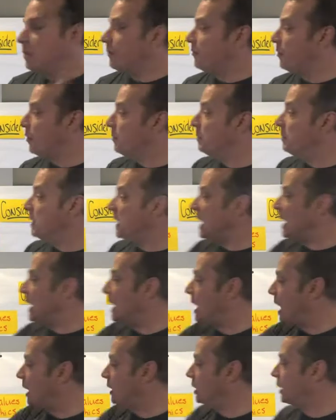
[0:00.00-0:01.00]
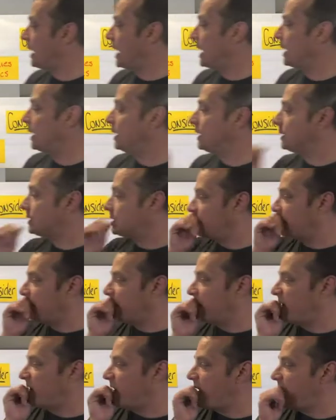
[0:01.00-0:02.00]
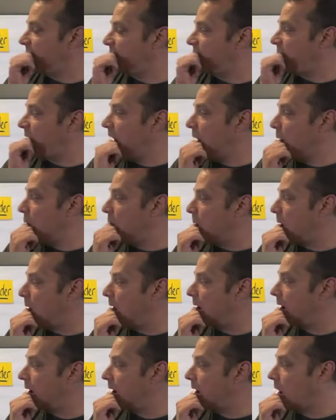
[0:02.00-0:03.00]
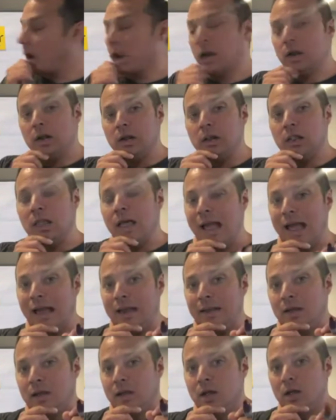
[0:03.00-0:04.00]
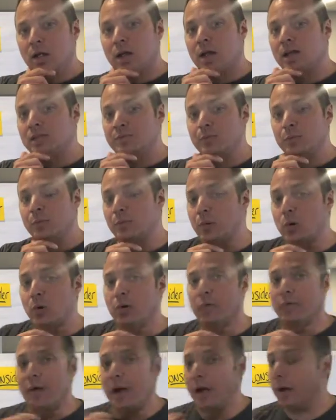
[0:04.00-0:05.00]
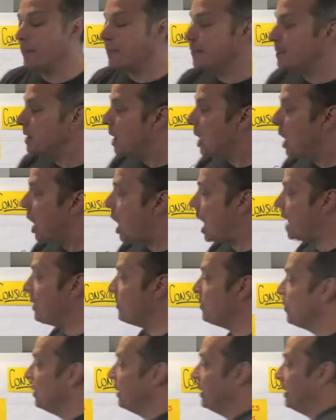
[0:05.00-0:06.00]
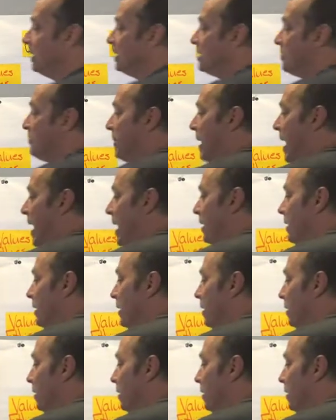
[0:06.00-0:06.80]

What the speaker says: for me, I look at it and I say, okay, if I want an ironclad customer profile, I'm willing to bend,